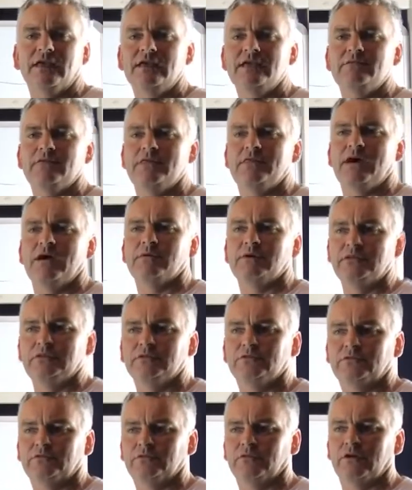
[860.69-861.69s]
even though it
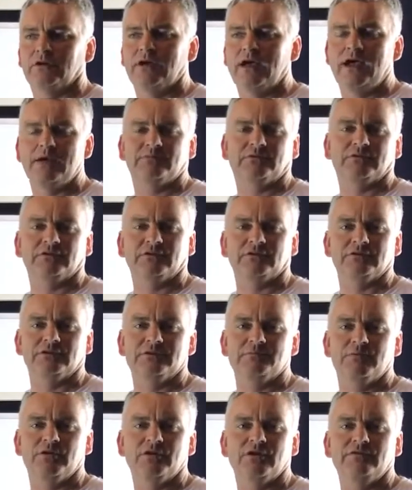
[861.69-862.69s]
looks
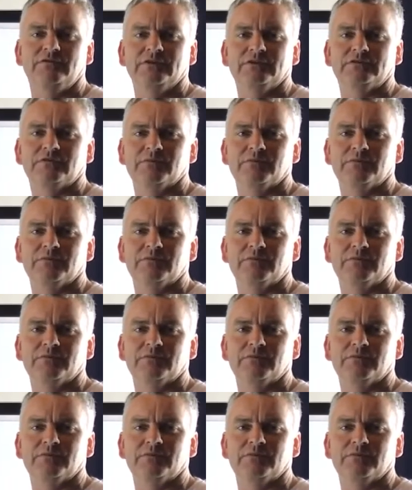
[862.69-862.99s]
absolutely perfect